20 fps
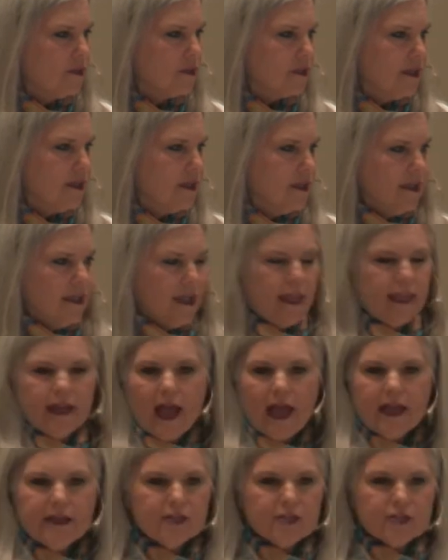and
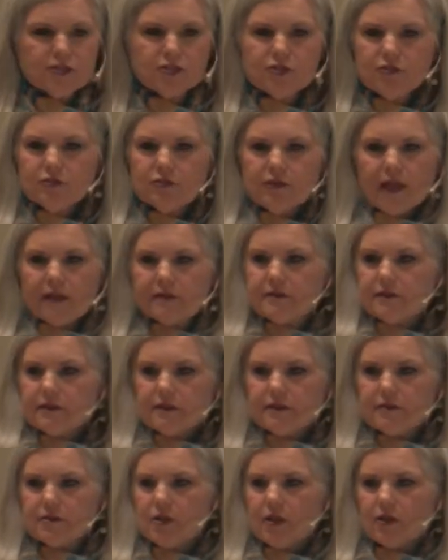I just knew,
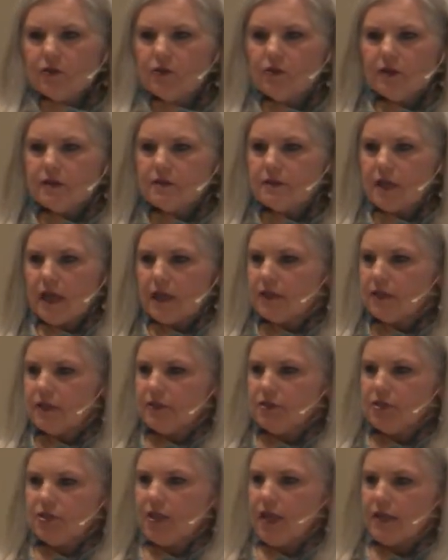counseling this young girl, I was like,
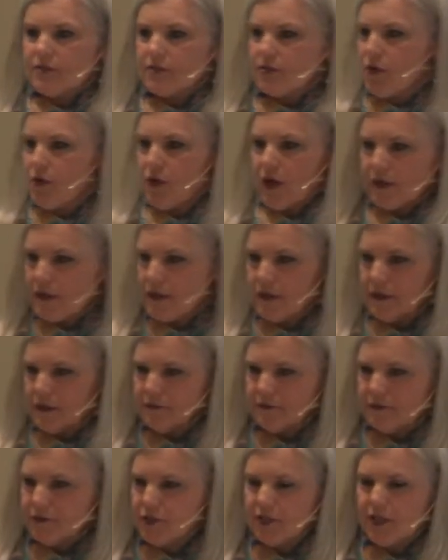she has no idea.
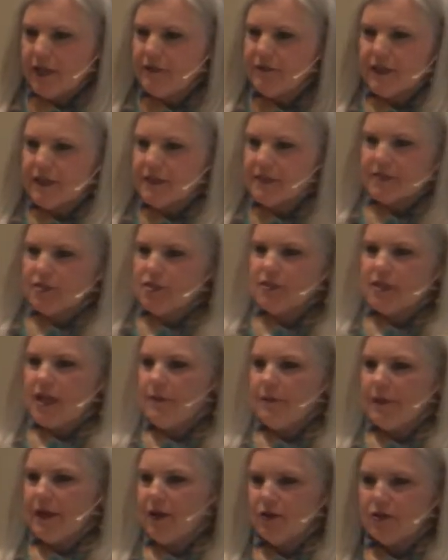She thinks she's
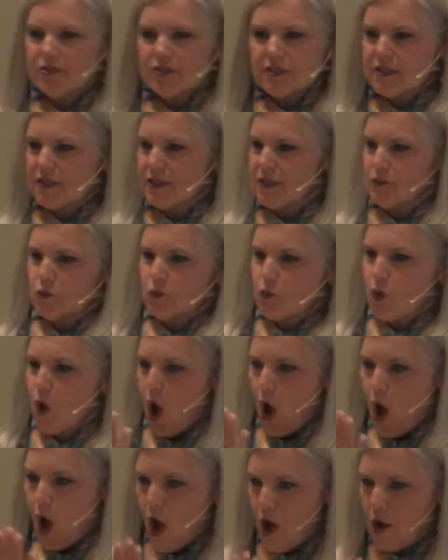got marriage. It's in a
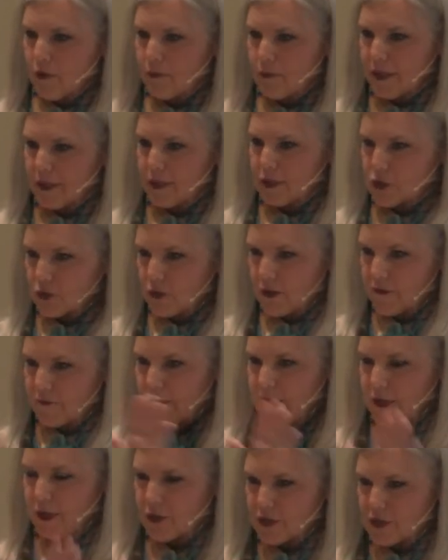wrong picture of
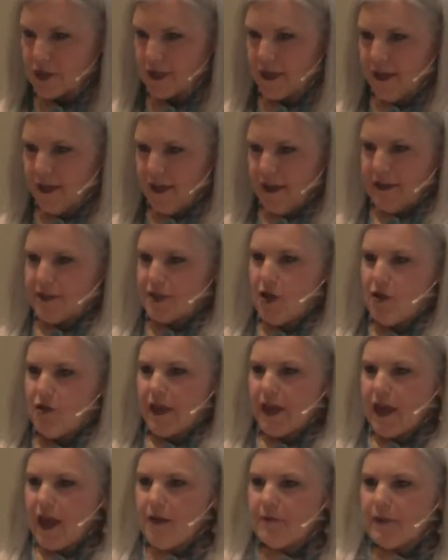marriage. So
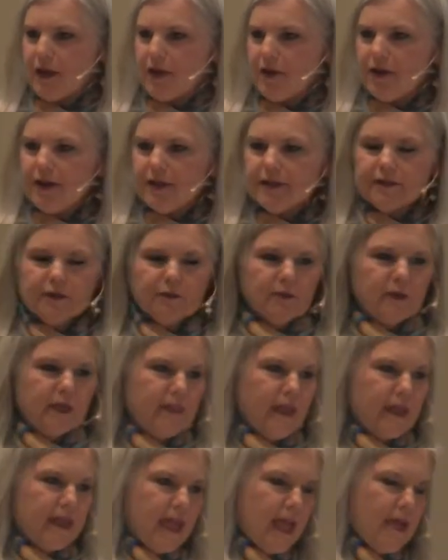they got married, and then
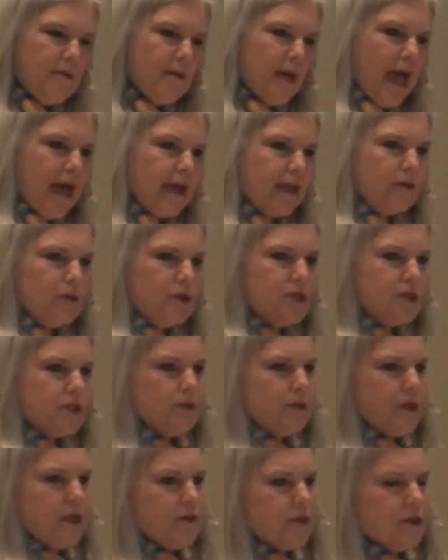they came back, and we
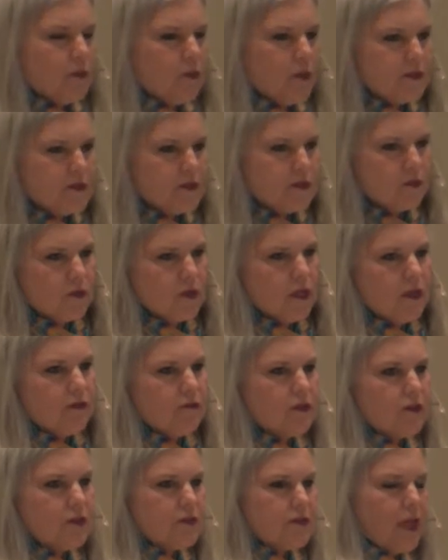still meet with them once a week
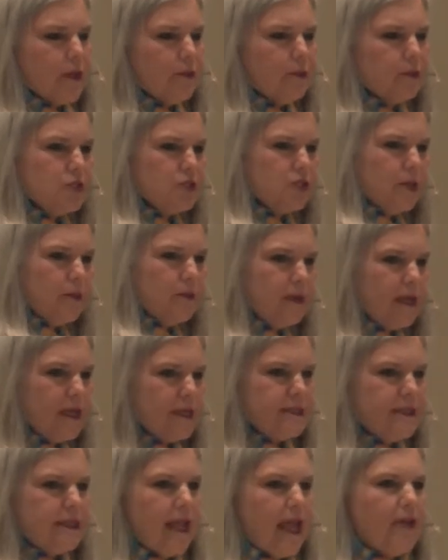for discipleship. And I
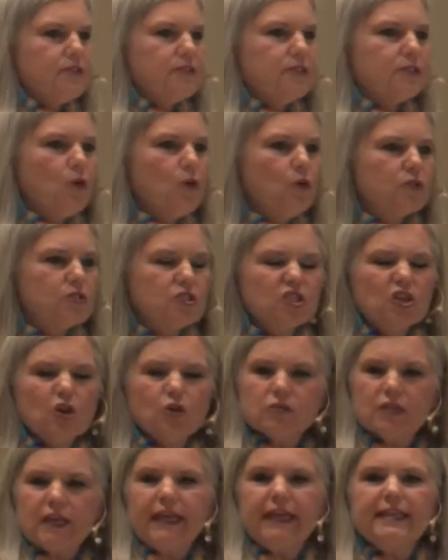said, how's it going? She
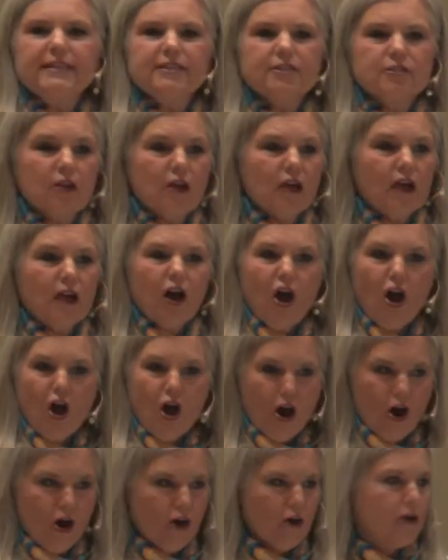goes, it's
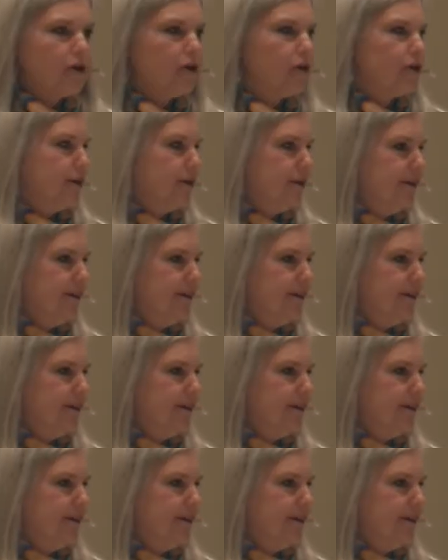hard.